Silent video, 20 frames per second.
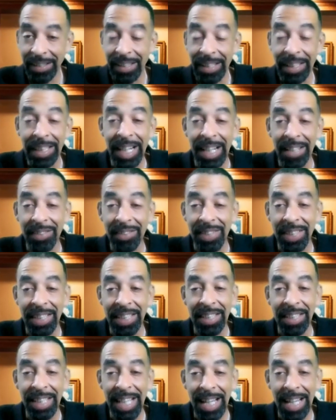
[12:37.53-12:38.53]
they're not
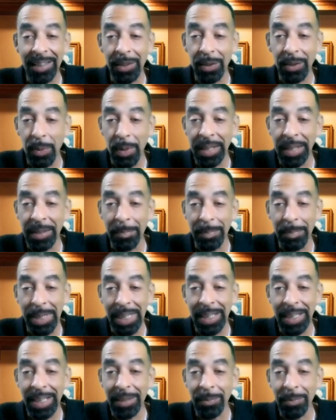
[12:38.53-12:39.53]
seeing that quick,
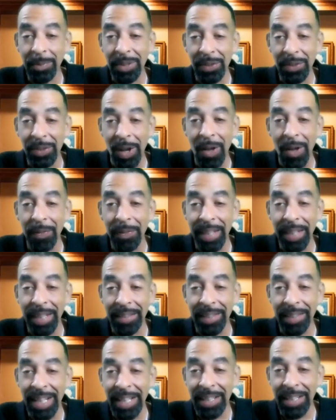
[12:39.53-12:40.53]
immediate result
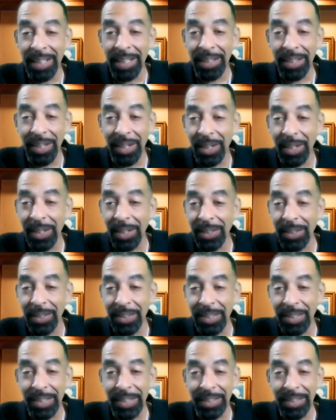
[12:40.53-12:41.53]
that they done heard
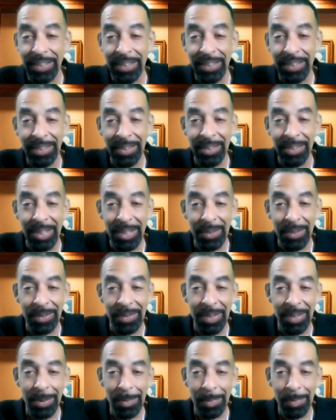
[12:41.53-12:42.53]
on, you know,
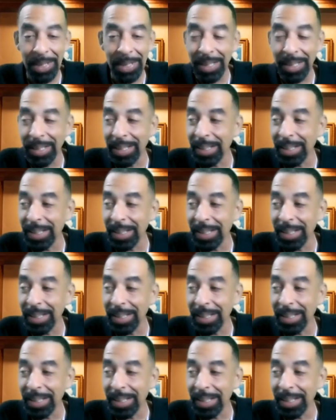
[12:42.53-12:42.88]
some,